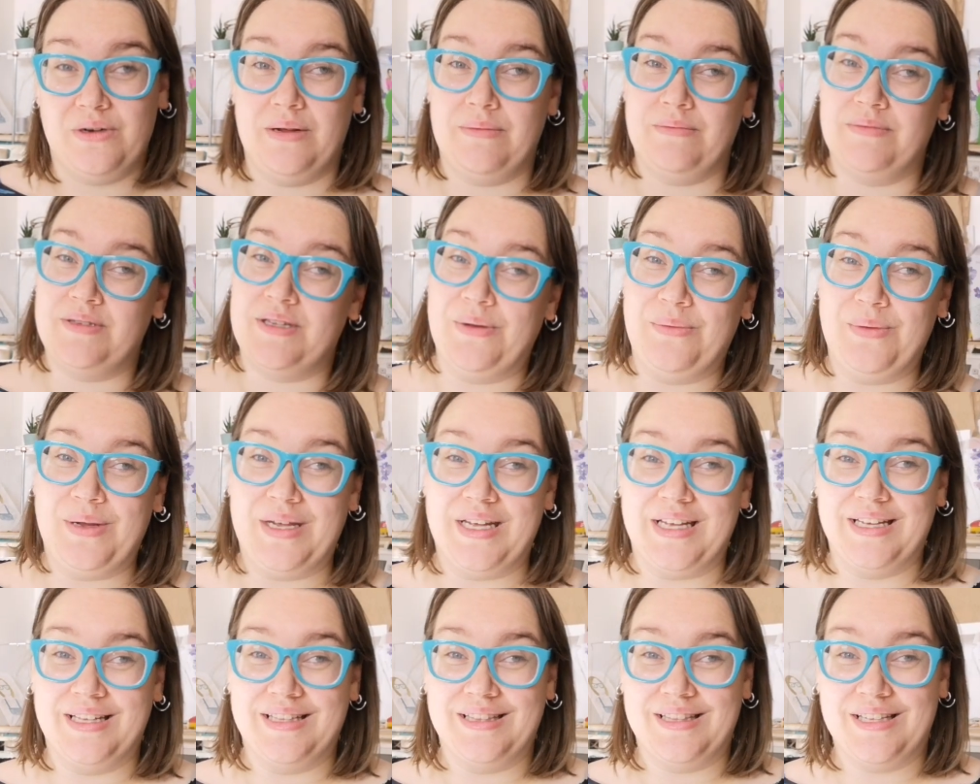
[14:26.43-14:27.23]
when I'm
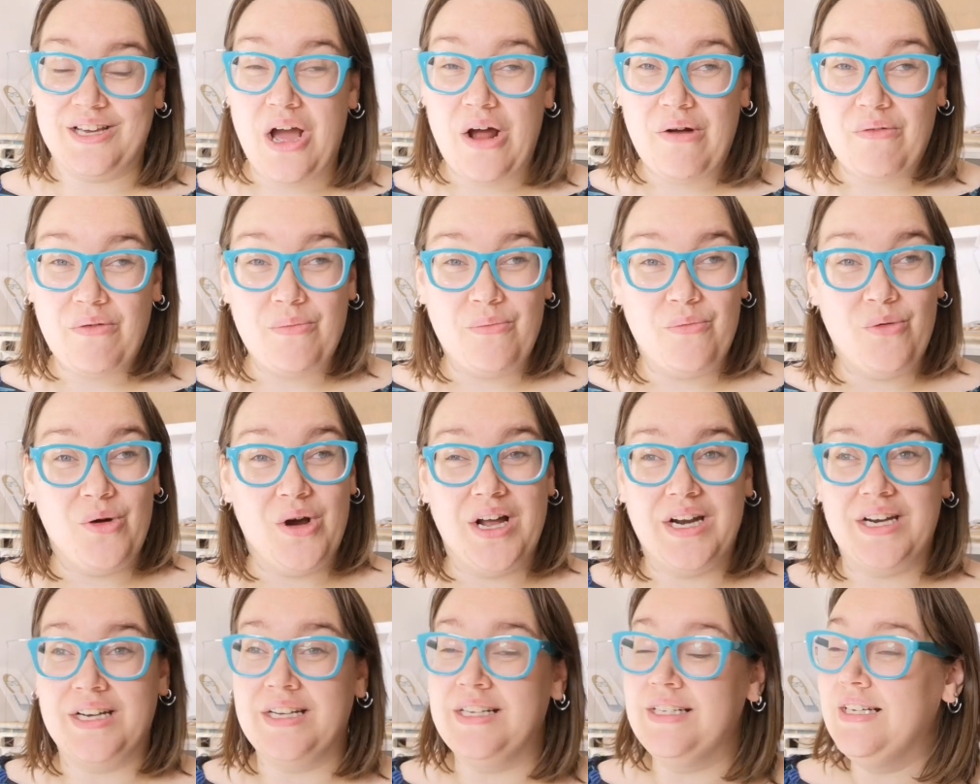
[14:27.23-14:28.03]
sewing the current
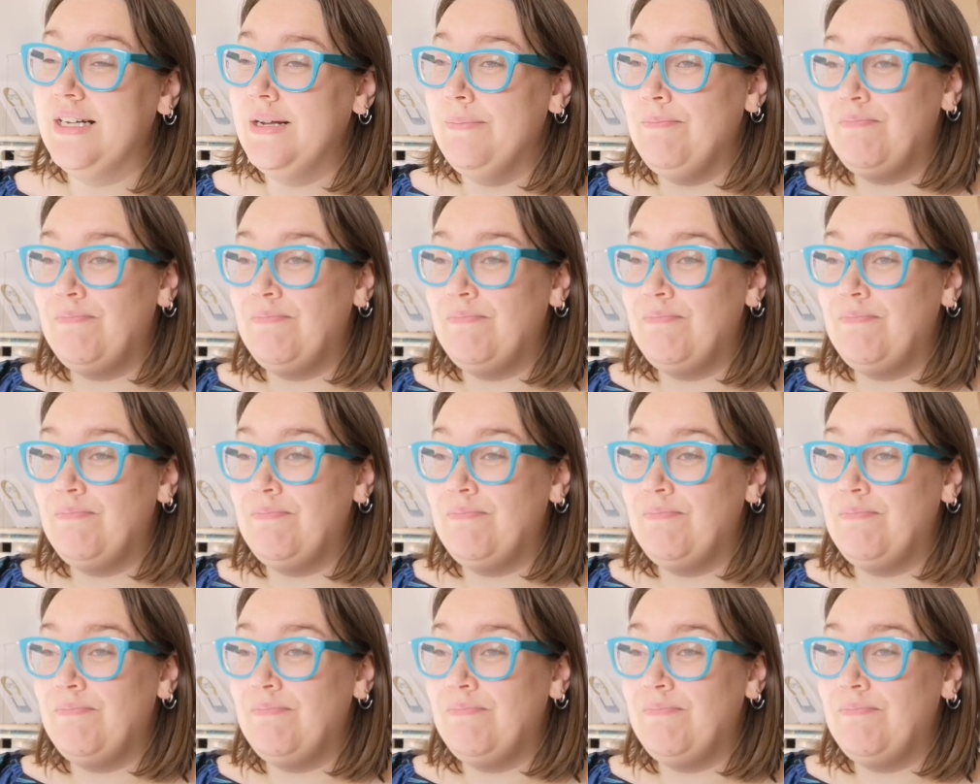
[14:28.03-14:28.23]
one.